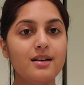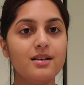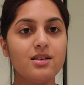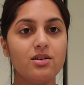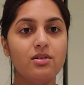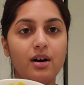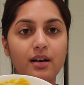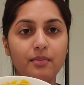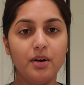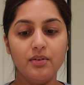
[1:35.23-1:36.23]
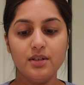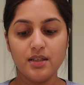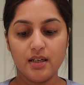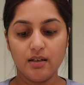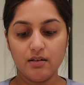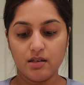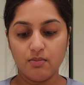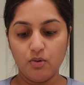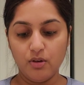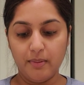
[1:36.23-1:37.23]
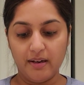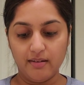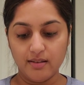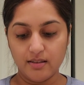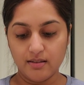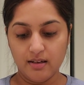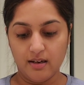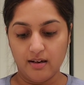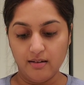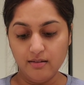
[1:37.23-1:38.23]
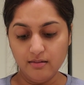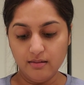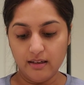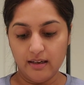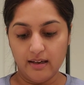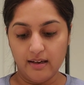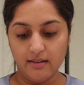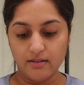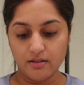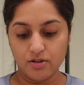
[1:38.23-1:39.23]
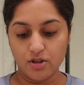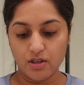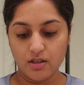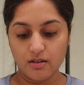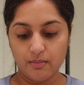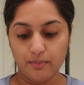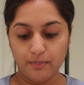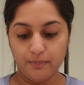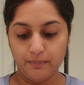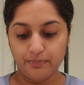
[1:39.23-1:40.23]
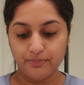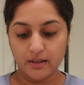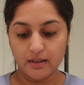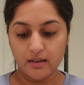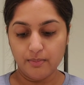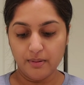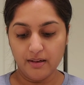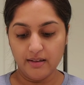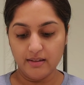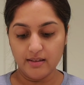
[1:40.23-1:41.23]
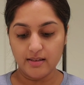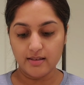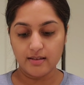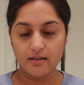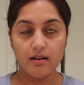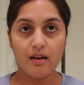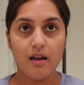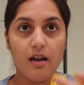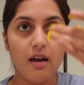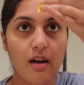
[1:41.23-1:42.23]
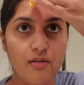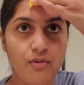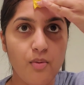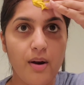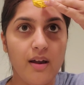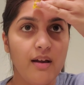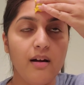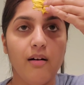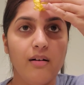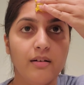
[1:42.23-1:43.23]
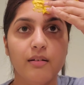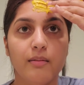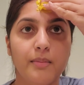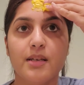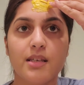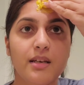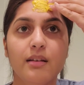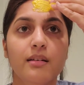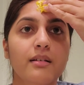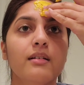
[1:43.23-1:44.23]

So I'm going to take a small amount now and just apply this everywhere on my skin.